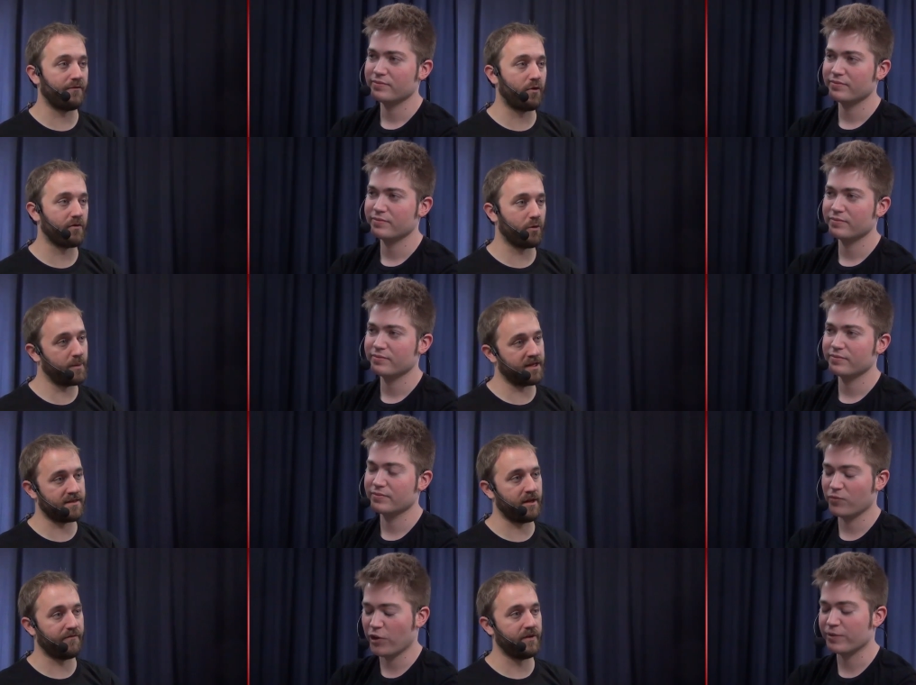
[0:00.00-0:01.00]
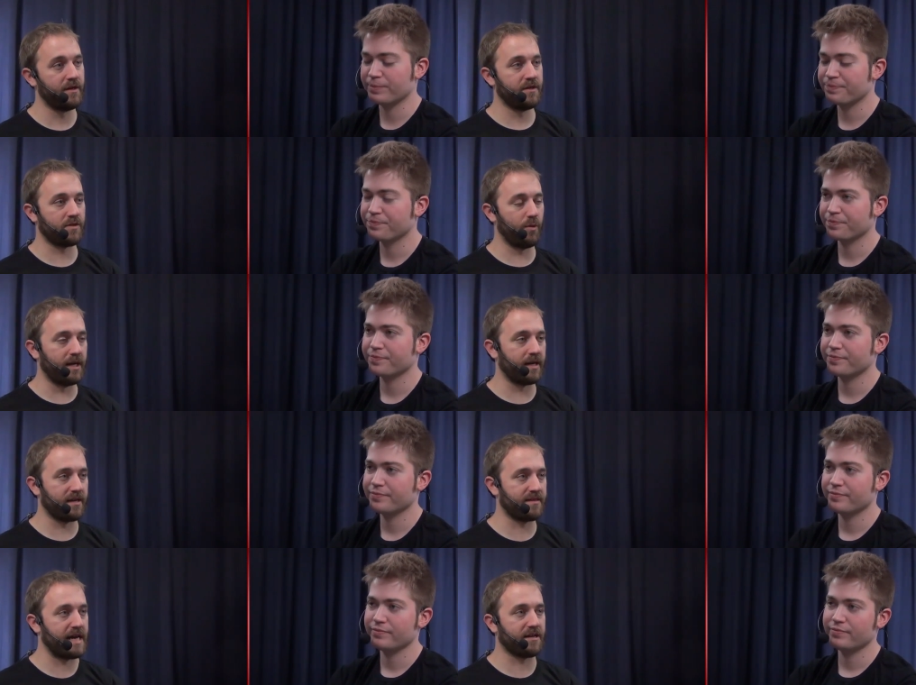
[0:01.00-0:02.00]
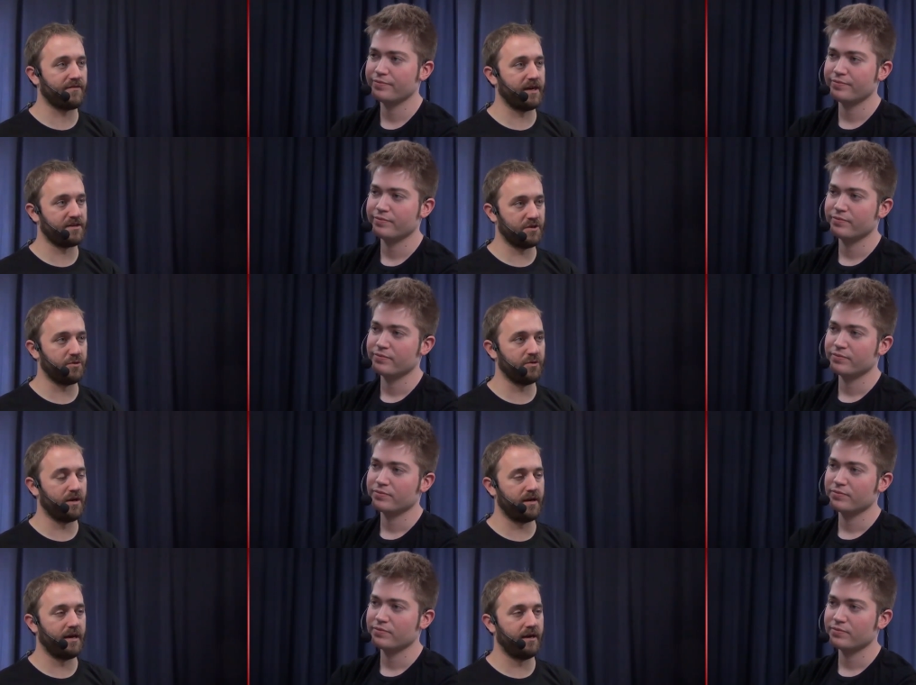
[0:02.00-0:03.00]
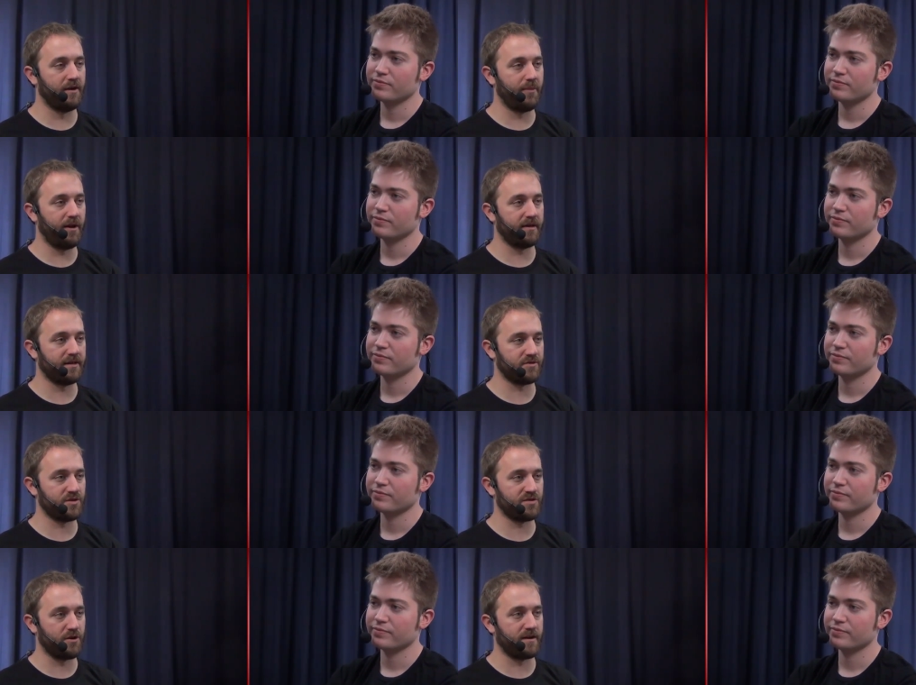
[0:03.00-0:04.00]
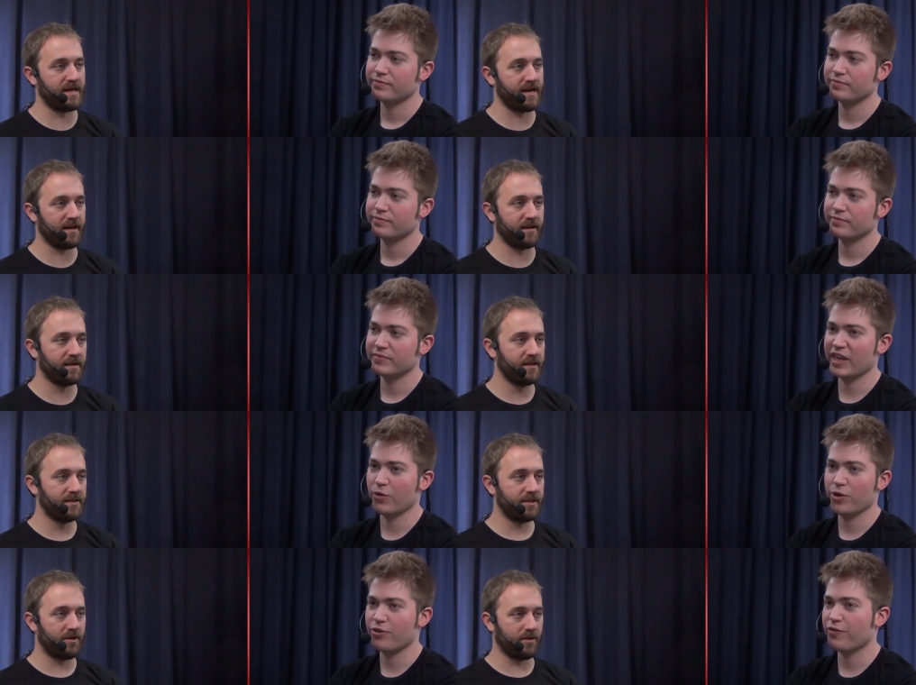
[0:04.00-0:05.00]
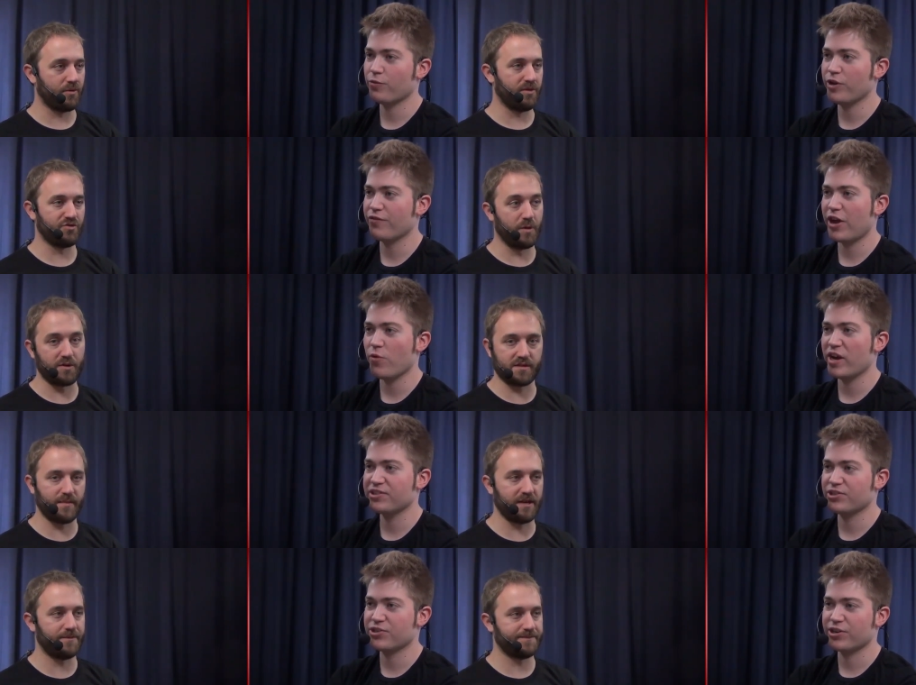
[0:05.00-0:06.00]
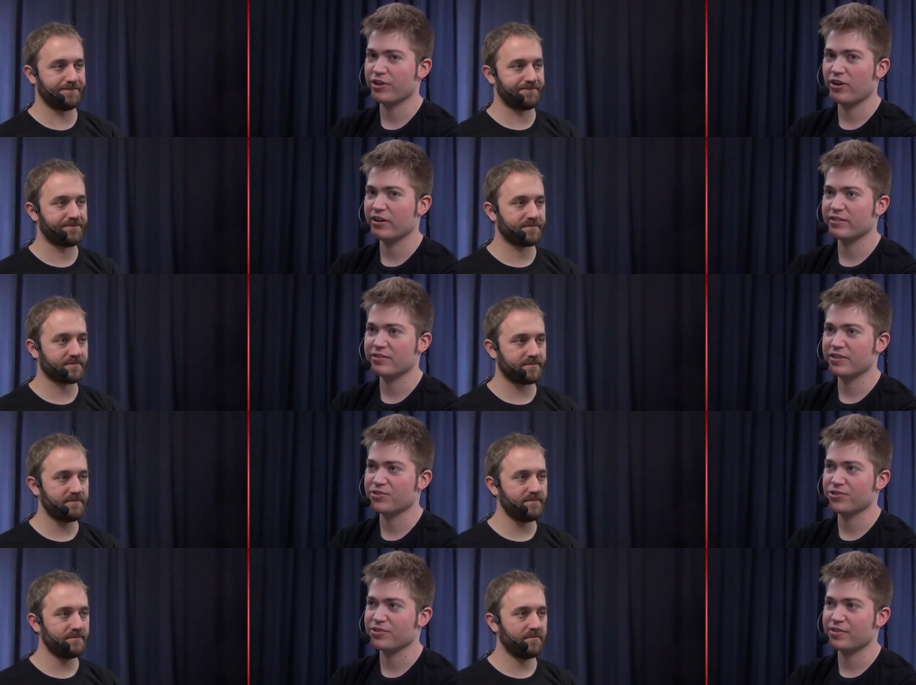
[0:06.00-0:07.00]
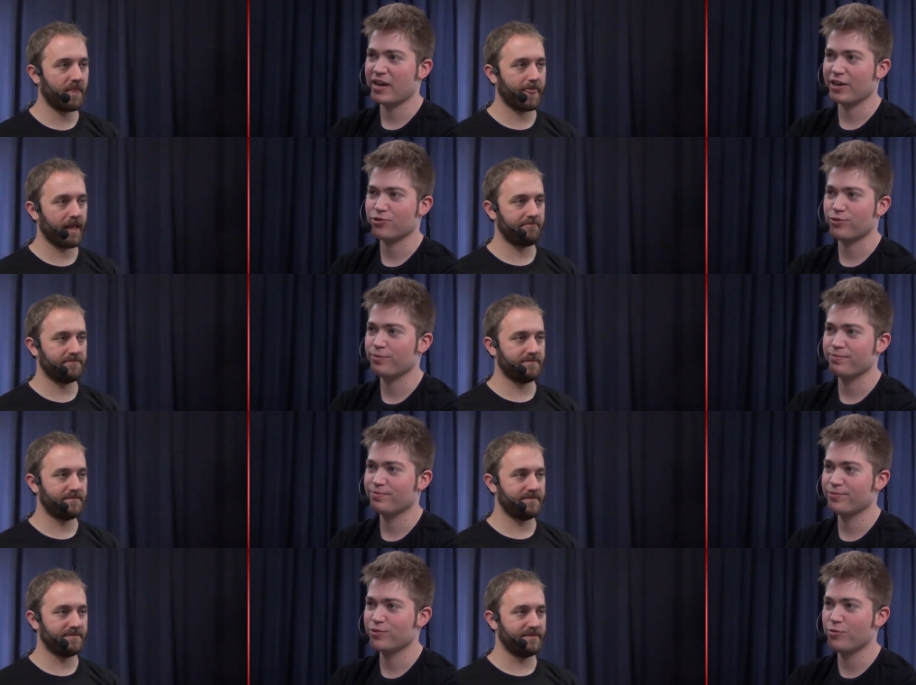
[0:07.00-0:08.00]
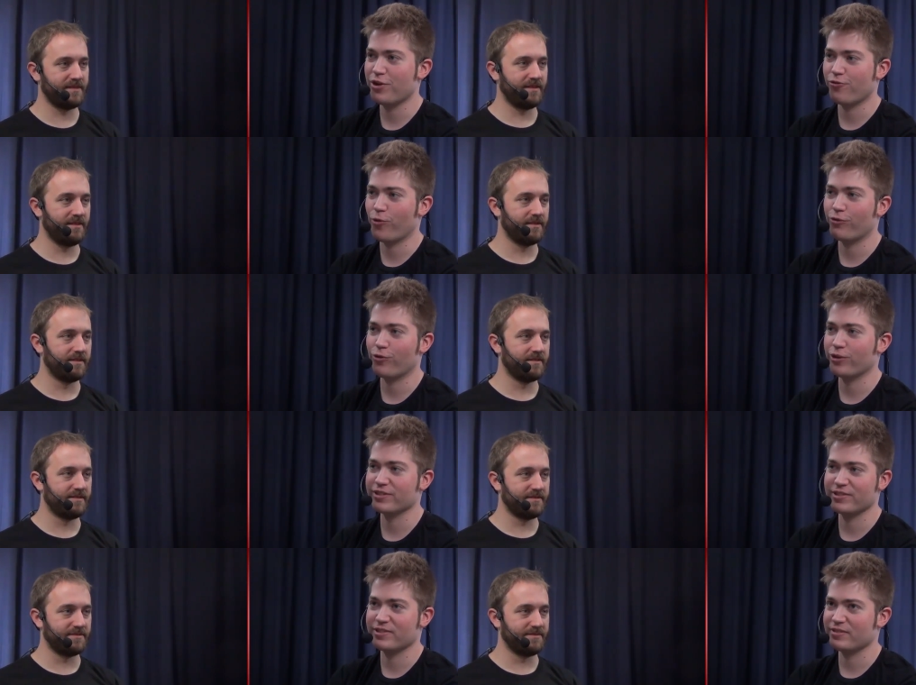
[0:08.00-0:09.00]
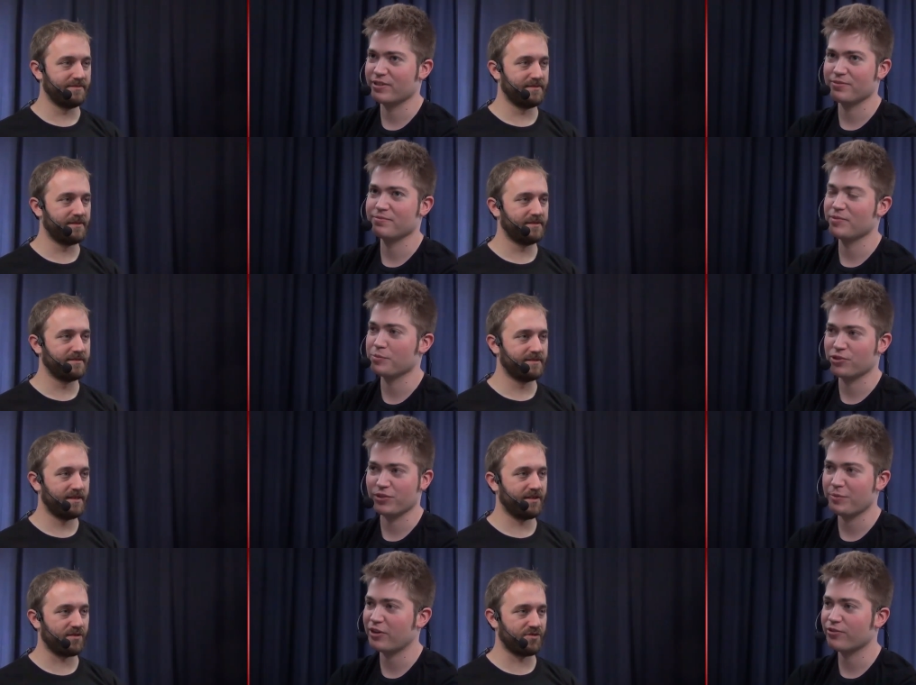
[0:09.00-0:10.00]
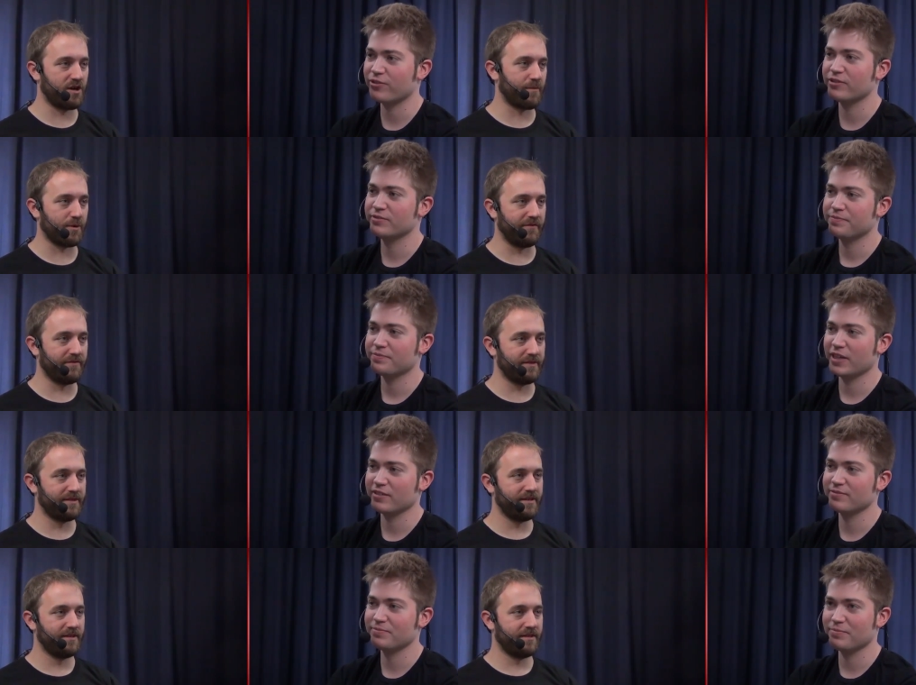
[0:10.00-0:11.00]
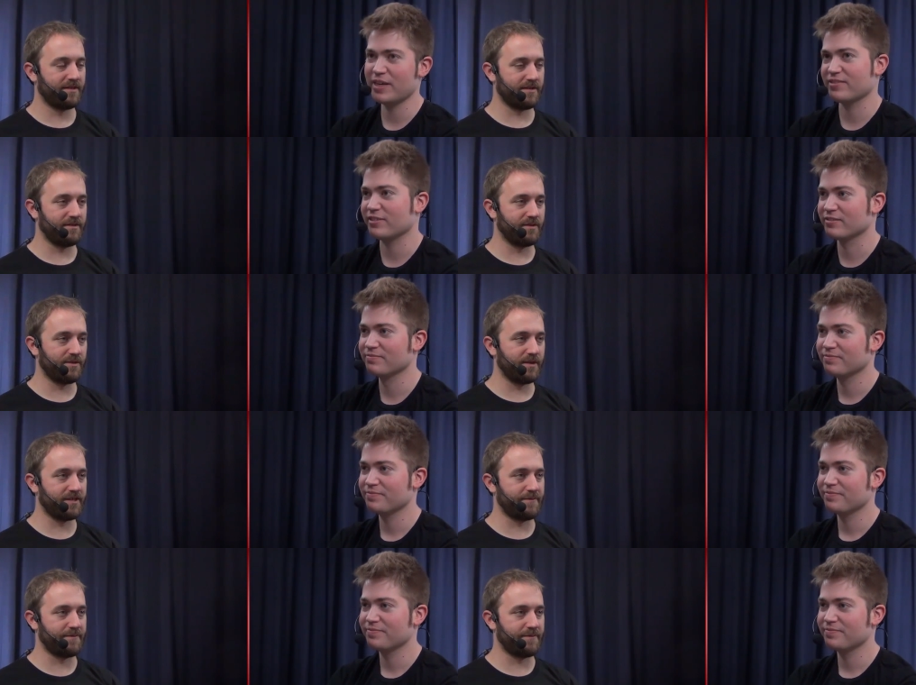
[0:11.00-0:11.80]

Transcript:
Speaker 1: it a 4 4 by itself. Right. So it can satisfy its own uh, ability and just start attacking. Yeah, when you have, along when with you have eight ways command. to
Speaker 2: turn it on, and it's just actual two mana four four. It's you know absurd. Yeah, it's just Tarmogoyf. Yeah, basically. So,
Speaker 1: so, we get to